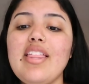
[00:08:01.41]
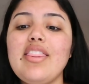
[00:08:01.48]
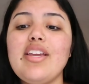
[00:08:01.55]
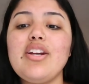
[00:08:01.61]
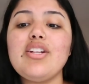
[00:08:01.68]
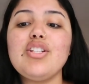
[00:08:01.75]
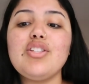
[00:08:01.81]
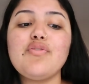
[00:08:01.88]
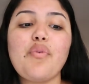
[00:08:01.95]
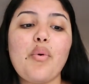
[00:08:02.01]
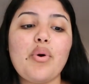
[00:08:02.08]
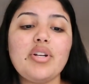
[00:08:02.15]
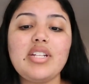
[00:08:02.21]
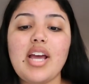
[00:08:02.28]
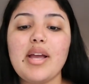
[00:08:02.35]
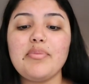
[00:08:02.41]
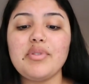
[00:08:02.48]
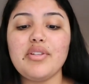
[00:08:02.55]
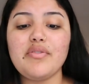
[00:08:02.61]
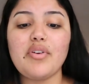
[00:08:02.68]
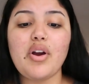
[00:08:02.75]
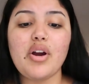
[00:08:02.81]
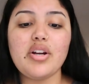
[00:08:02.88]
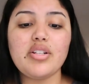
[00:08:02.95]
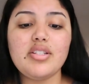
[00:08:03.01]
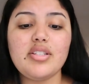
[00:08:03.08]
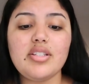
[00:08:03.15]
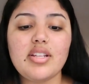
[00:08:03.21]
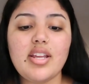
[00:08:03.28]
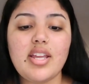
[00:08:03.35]
there's four types of
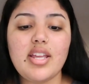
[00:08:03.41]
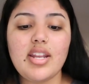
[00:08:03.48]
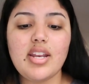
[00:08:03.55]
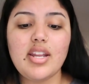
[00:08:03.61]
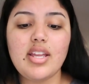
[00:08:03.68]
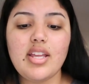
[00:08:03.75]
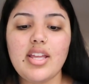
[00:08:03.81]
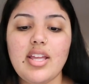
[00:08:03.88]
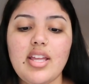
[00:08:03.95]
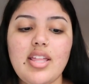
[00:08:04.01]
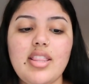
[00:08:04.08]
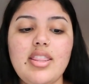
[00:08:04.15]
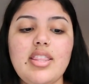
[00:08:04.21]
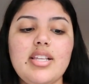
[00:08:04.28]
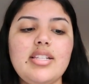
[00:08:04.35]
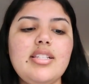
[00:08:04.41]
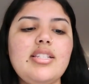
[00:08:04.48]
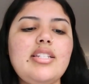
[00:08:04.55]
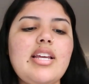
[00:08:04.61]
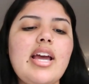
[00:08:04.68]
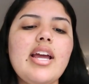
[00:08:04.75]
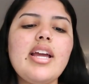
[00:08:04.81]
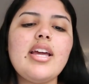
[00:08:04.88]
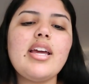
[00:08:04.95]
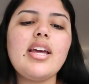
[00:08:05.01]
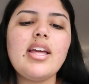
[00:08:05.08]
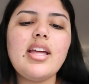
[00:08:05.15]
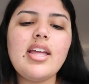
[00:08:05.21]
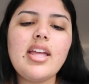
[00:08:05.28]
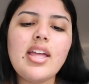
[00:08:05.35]
cards in this deck
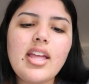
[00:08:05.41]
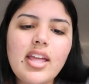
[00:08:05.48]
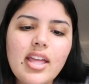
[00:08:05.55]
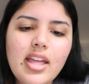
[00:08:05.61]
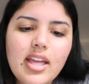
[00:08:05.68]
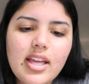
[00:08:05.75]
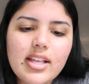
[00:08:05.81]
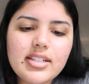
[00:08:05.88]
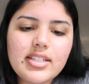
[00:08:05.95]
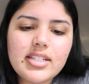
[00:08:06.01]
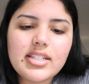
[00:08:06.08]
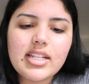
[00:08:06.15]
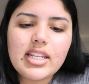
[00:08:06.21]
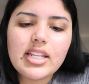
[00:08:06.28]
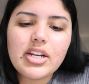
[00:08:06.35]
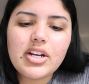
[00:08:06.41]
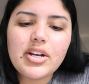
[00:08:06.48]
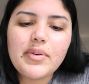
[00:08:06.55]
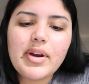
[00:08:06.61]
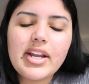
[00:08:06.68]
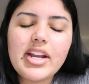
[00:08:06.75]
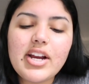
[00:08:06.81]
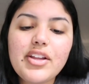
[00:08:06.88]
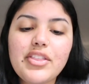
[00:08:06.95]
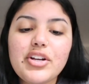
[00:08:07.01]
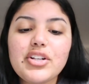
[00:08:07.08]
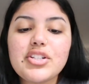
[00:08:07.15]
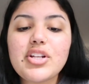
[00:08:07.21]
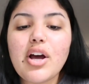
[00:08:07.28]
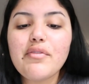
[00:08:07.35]
this is it literally right here.
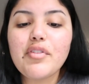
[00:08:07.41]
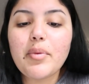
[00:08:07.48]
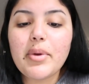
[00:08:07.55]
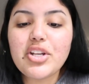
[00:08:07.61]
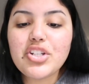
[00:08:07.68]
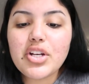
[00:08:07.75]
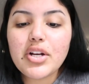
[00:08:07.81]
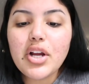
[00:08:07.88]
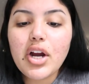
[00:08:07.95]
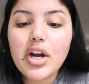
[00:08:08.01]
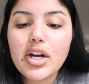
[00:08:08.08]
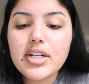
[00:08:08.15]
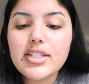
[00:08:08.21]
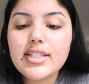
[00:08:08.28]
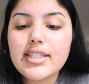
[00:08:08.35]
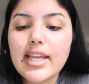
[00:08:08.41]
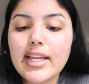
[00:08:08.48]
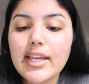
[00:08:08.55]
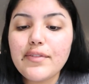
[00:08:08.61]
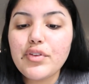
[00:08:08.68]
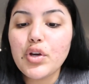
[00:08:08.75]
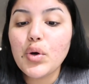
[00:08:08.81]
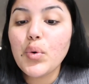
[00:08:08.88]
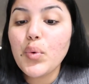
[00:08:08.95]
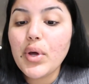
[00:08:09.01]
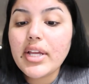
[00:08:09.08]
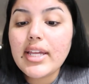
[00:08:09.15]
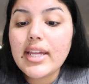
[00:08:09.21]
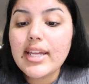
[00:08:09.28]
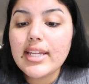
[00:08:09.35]
There's confirmation cards that give you a
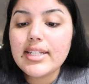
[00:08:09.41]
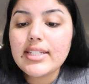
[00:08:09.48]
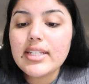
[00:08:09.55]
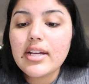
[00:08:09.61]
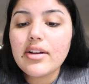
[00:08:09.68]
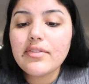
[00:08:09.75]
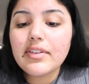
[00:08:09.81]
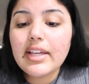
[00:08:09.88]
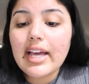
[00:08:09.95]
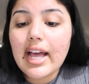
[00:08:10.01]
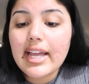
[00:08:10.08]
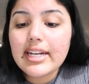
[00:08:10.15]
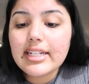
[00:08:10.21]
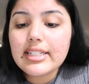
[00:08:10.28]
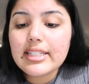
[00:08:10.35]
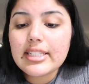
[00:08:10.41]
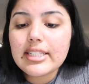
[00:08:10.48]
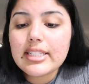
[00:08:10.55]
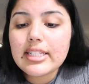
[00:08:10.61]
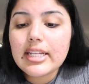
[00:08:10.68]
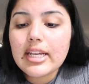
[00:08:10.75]
quick hint of guidance,